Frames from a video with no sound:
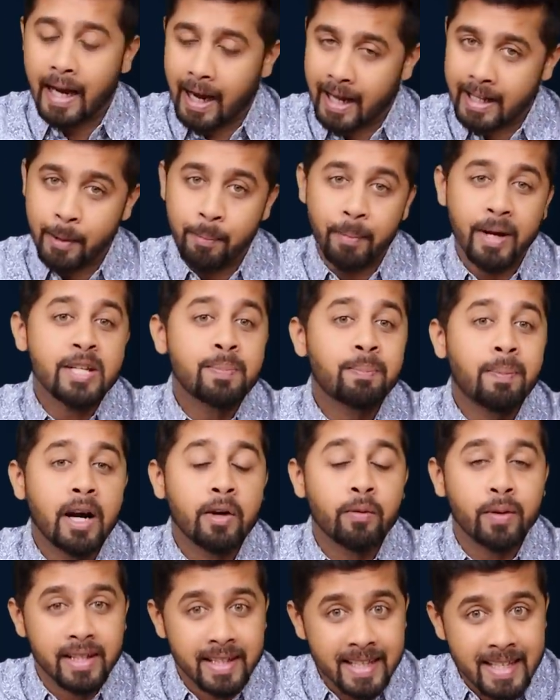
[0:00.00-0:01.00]
And the best
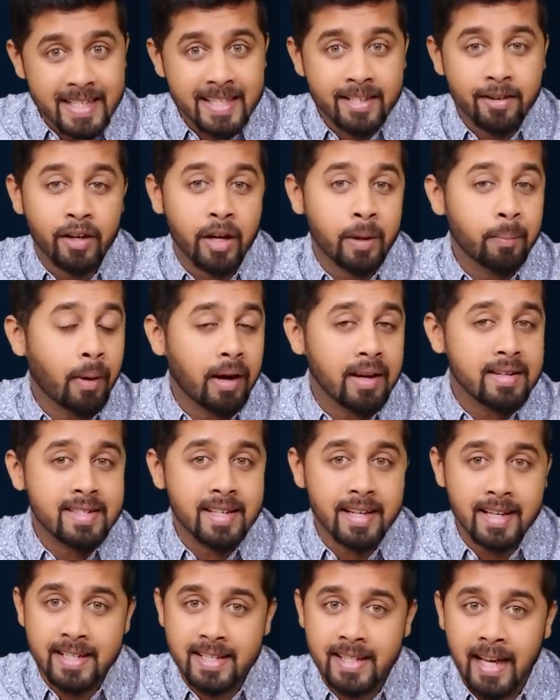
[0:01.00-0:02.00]
part with these dividend
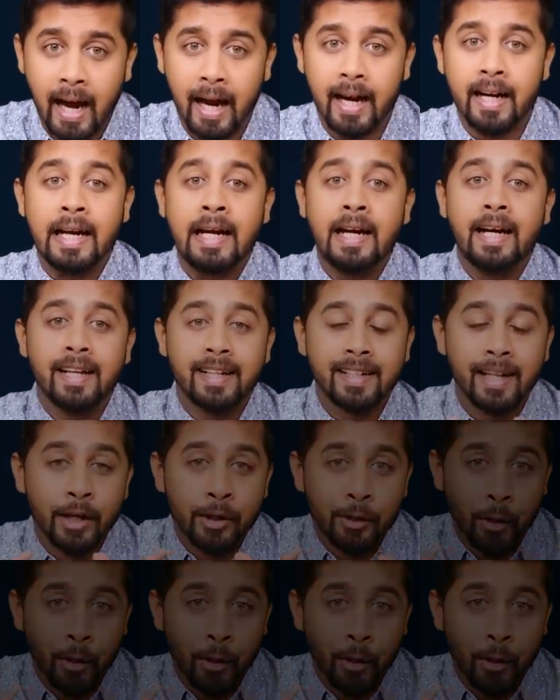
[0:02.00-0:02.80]
masters is that they